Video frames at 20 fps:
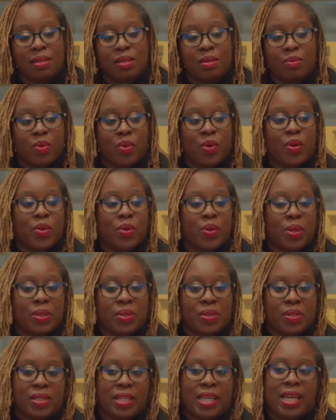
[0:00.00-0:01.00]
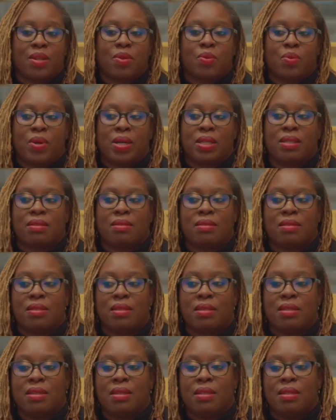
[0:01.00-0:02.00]
the more you understand what
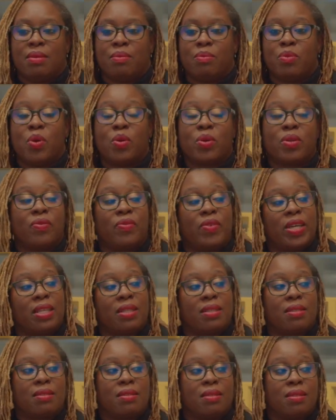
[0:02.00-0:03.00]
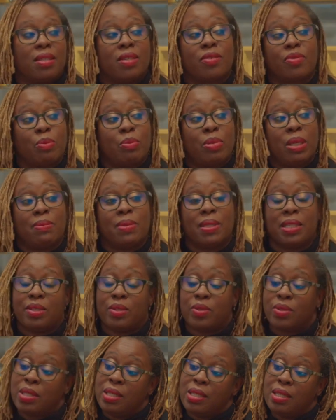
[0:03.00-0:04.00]
motivates the different people in
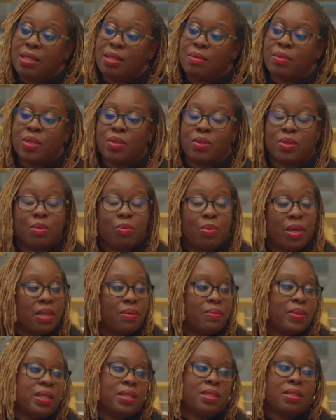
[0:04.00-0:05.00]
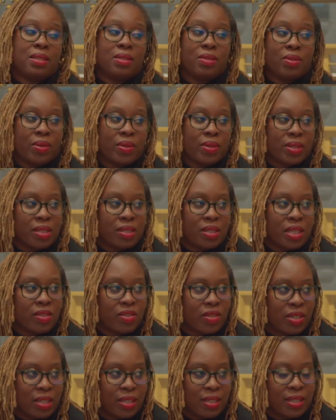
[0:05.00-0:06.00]
your team, in your department, in your
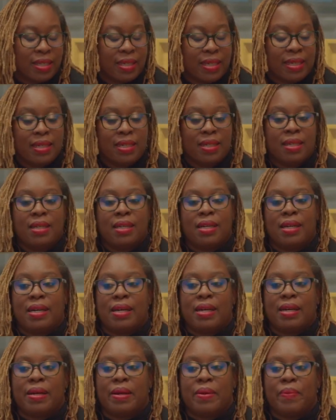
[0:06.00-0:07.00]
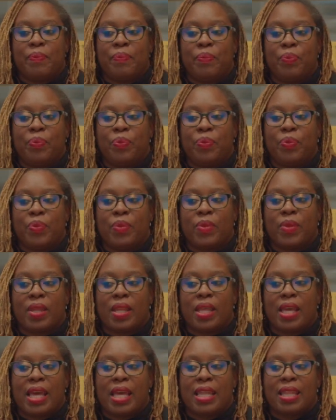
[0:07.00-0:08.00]
organization,
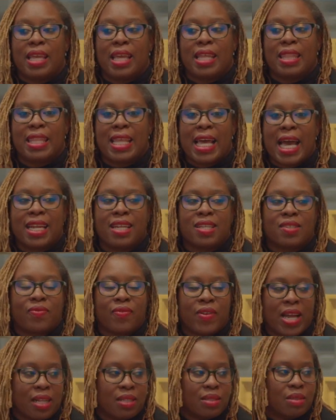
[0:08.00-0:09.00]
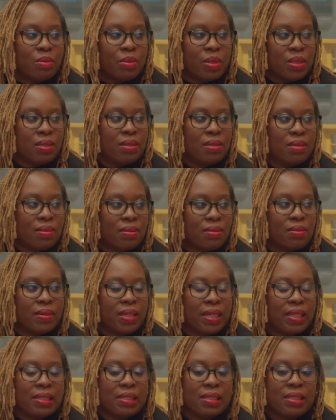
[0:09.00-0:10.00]
and that is valuable,
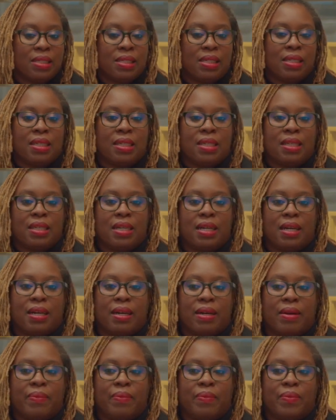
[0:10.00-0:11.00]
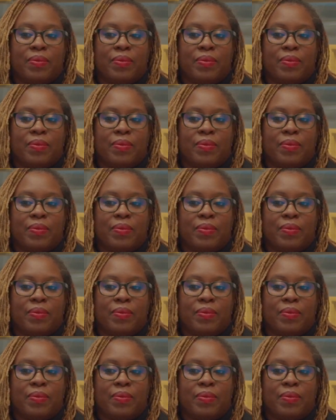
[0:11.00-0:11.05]
right? Yeah.